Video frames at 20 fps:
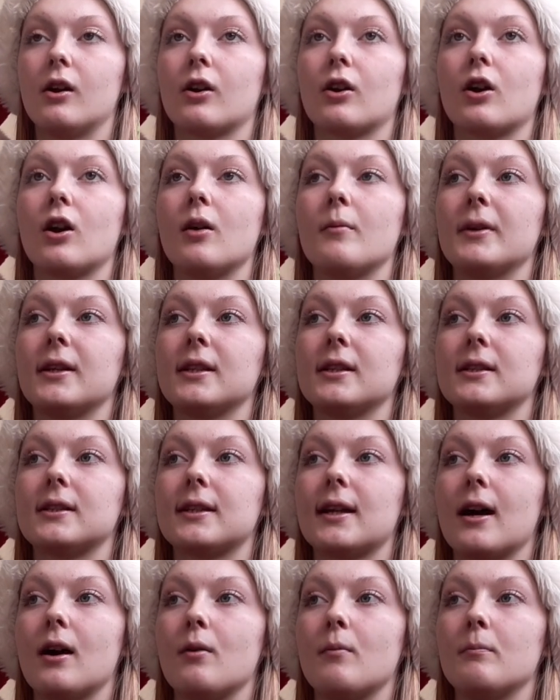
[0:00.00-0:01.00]
Comment
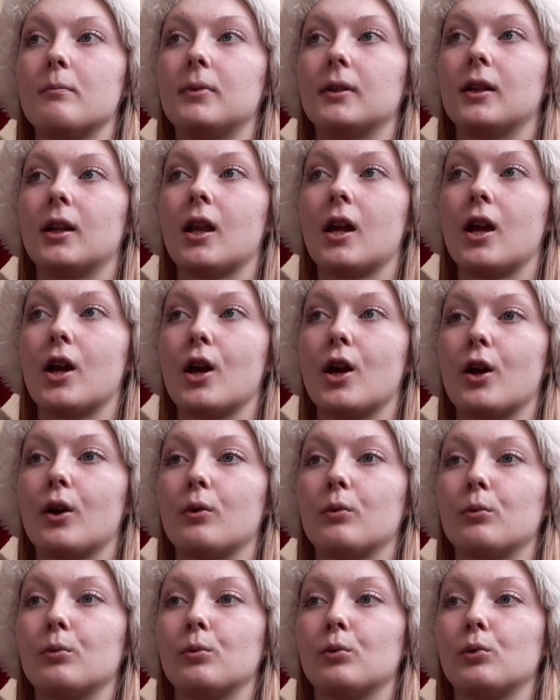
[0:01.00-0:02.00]
down
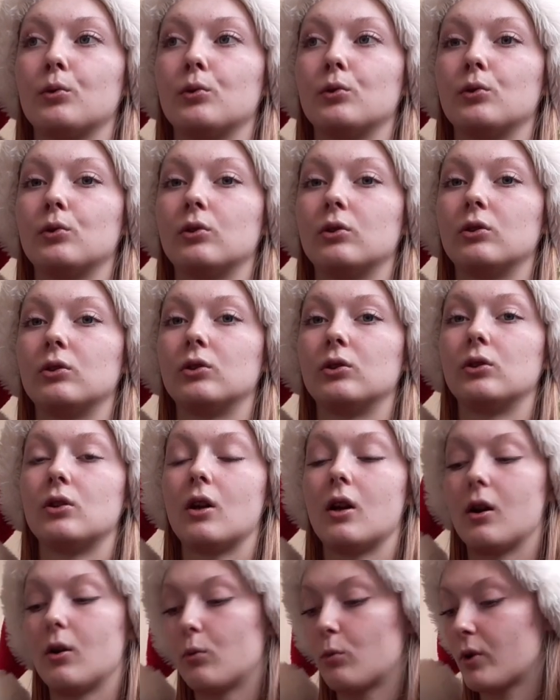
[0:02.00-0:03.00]
below
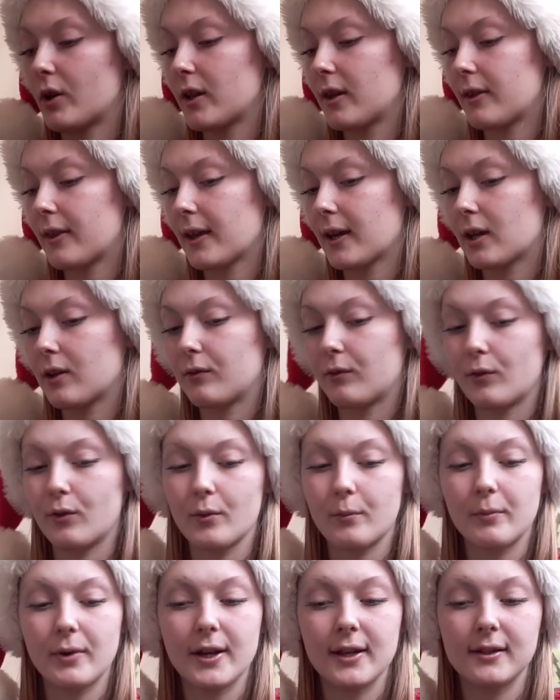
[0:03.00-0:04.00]
what you think of all
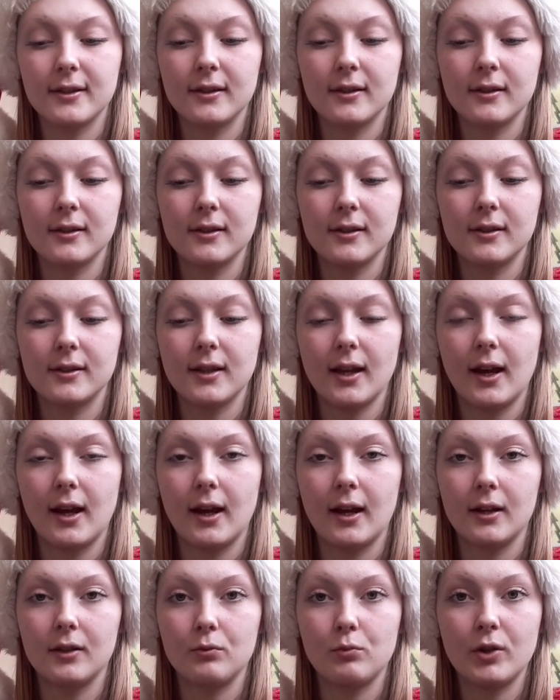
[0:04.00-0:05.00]
the presents
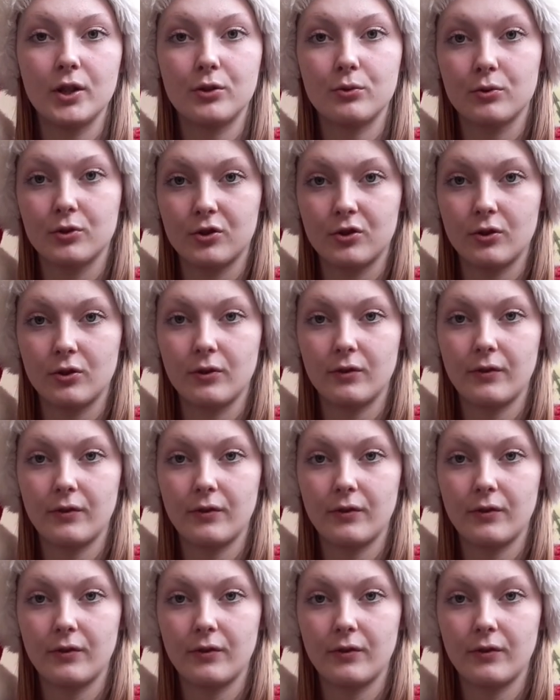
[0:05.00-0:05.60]
and which was your